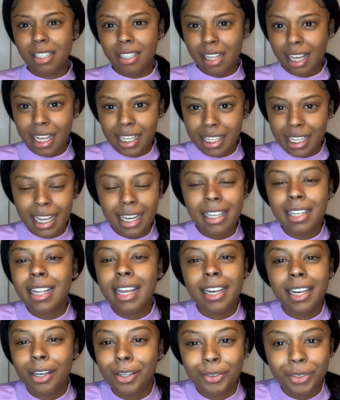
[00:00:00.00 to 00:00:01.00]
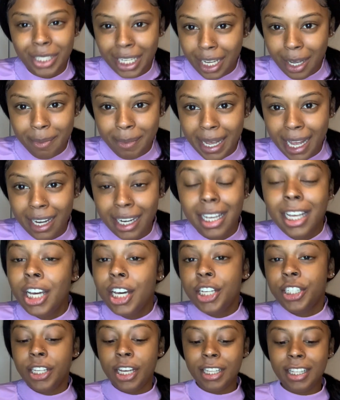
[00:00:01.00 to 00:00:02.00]
Like, they don't think about it.
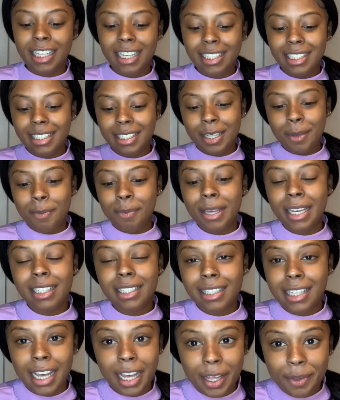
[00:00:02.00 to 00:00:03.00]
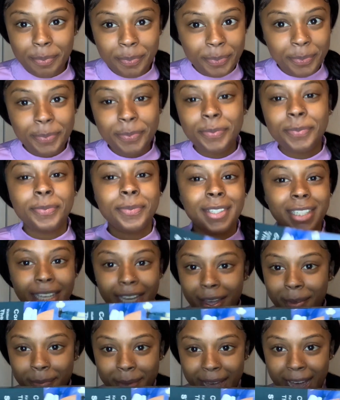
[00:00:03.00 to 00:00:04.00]
So this is the big step.
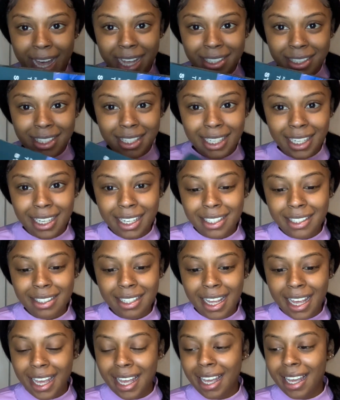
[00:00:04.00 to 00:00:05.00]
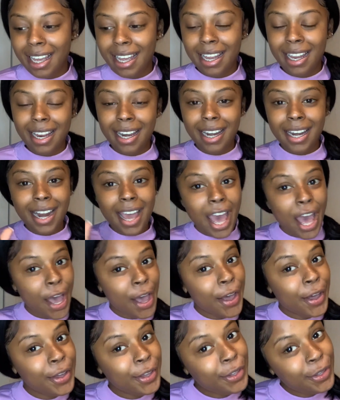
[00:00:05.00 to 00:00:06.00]
Get past this and
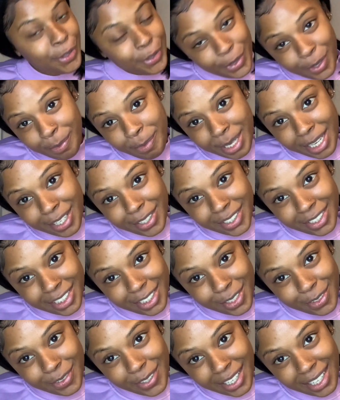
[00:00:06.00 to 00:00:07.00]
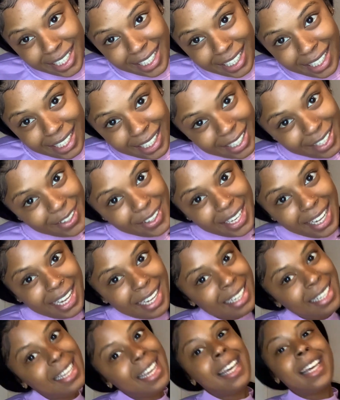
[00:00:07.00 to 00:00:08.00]
you'll be on to working, okay?